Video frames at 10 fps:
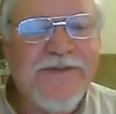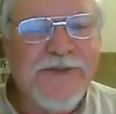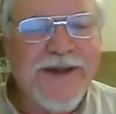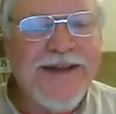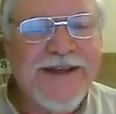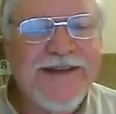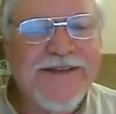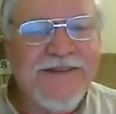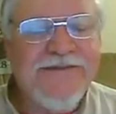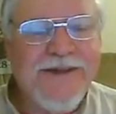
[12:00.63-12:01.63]
really
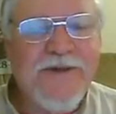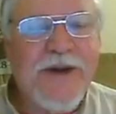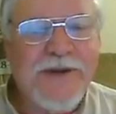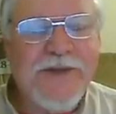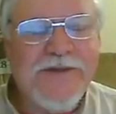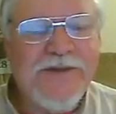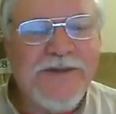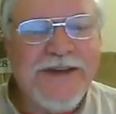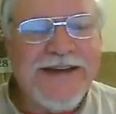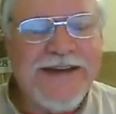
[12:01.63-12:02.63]
quite a big
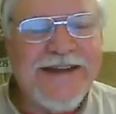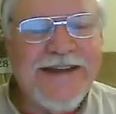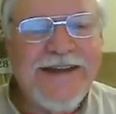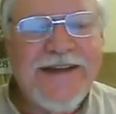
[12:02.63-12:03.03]
facility.